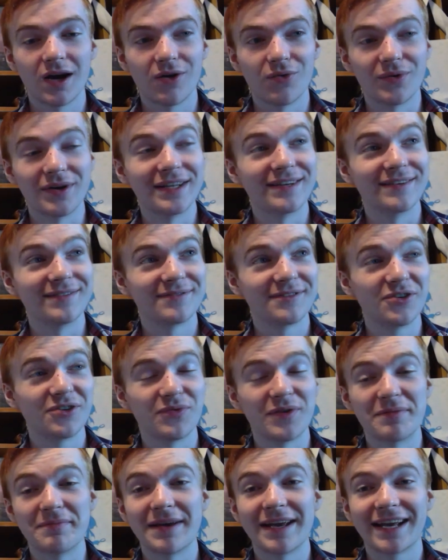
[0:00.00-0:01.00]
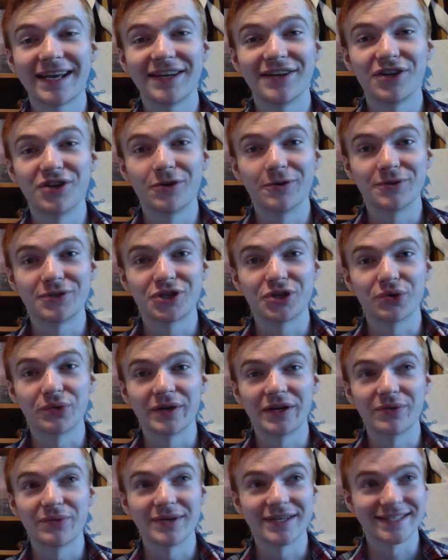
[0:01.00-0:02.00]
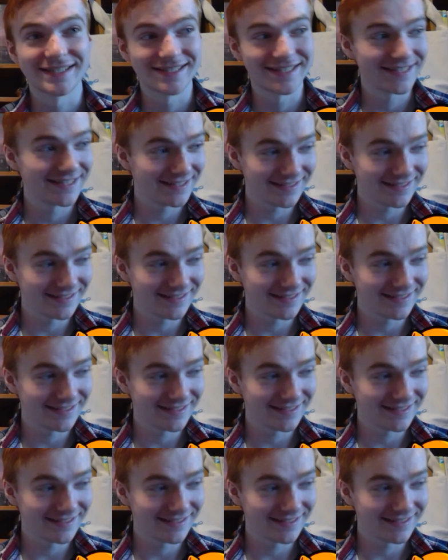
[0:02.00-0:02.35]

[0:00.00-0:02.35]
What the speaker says: when making new Chewie, was